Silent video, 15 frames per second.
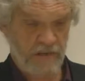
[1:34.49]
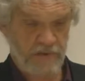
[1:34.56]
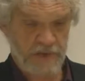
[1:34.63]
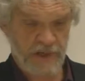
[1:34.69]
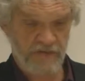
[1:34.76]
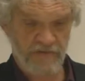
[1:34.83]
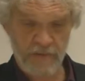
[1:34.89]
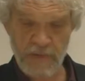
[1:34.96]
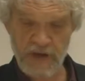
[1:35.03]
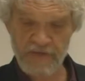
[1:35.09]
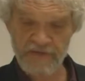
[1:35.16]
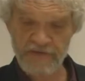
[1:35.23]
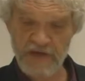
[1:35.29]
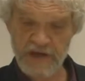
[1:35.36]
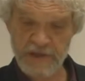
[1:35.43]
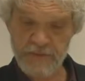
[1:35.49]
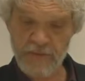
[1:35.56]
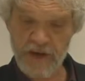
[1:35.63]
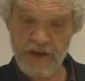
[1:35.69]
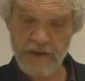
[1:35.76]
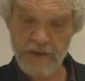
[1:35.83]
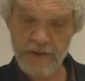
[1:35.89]
that was given by the test
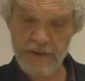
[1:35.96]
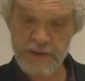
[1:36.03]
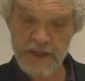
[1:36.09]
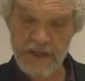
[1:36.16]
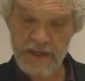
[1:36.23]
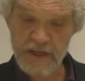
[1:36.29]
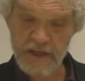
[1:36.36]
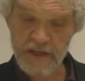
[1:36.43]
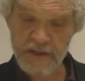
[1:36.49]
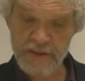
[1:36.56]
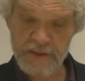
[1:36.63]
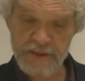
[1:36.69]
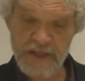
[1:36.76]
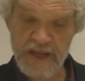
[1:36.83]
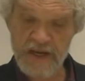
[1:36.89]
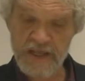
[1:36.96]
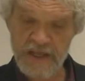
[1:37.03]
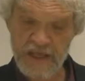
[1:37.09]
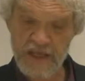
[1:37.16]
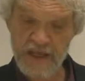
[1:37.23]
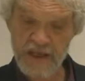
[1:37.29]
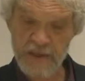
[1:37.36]
makers is that
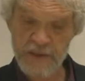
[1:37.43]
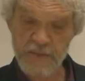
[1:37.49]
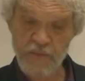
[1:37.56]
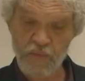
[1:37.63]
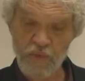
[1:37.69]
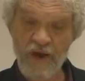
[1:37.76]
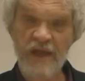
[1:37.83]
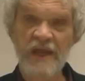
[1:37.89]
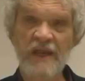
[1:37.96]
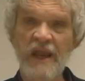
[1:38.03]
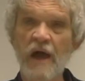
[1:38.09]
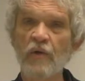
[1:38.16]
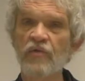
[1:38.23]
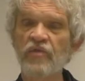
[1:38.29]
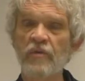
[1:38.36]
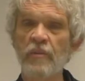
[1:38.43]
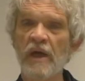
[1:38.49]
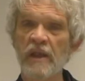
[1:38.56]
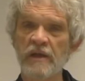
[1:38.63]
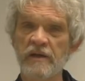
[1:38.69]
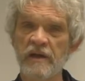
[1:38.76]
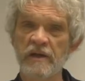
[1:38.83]
he is bringing out the
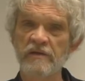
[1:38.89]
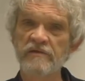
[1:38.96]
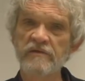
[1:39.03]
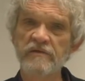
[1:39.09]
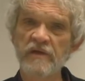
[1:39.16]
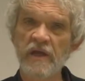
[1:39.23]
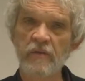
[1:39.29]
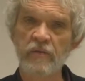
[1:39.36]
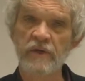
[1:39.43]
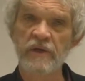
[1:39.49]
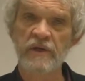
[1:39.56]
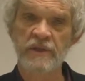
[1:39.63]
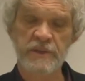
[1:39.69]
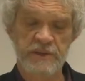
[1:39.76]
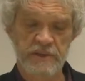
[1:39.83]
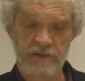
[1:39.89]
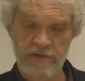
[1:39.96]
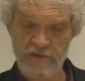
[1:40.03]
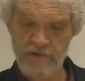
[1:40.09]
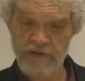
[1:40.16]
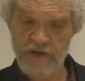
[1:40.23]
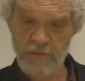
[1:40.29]
melodies. He would listen
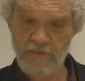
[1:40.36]
to the